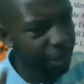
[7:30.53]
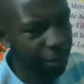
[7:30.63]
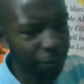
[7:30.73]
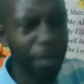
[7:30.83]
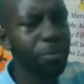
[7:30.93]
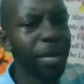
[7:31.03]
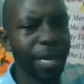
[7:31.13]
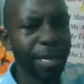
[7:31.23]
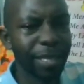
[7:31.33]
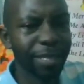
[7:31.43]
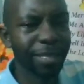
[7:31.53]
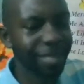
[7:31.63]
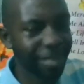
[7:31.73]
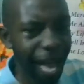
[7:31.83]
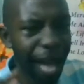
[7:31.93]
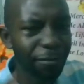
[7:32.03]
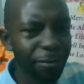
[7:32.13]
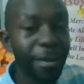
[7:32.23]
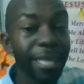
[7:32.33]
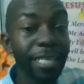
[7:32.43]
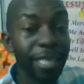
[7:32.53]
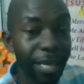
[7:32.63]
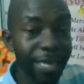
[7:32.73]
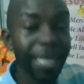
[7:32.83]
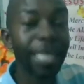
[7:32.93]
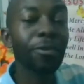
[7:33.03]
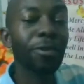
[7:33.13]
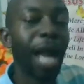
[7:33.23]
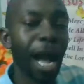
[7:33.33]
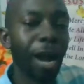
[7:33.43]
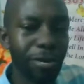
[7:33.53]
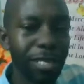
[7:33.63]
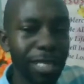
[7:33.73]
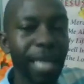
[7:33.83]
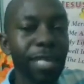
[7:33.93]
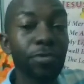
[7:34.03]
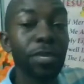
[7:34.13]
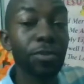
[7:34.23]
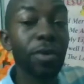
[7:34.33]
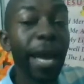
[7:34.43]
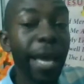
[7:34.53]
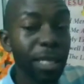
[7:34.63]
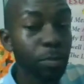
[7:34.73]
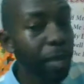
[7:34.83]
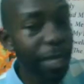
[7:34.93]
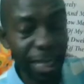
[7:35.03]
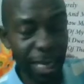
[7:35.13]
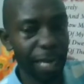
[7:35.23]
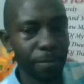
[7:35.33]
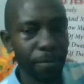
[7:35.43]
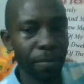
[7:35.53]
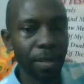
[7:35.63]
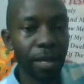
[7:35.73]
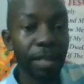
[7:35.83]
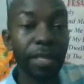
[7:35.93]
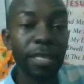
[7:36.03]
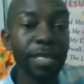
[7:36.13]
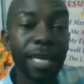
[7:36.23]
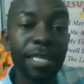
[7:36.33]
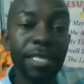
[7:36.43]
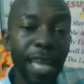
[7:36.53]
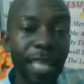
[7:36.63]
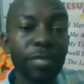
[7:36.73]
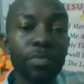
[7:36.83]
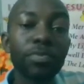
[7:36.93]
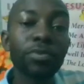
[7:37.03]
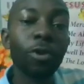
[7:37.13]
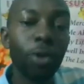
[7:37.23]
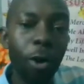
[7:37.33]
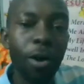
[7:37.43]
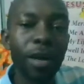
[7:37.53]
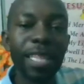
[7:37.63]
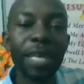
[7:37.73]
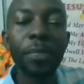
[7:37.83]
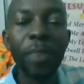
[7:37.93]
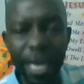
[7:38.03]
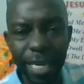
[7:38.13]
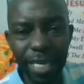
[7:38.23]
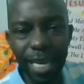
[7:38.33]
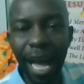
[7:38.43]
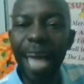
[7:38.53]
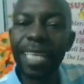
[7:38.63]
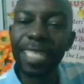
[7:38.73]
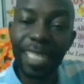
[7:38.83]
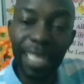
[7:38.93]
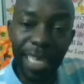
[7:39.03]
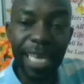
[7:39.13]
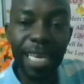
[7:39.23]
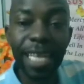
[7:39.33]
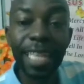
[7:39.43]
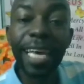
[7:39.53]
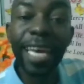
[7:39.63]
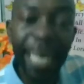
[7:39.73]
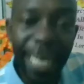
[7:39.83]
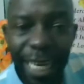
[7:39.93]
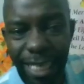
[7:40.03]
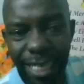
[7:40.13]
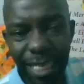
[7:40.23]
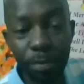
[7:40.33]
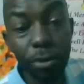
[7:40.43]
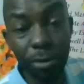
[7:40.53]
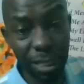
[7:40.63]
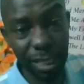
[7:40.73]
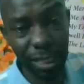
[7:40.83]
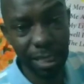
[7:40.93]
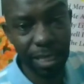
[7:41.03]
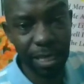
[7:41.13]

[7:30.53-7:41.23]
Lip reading: Very well. Avoid regular contact with your ex-partner. This can just prolong the pain and delay the healing process.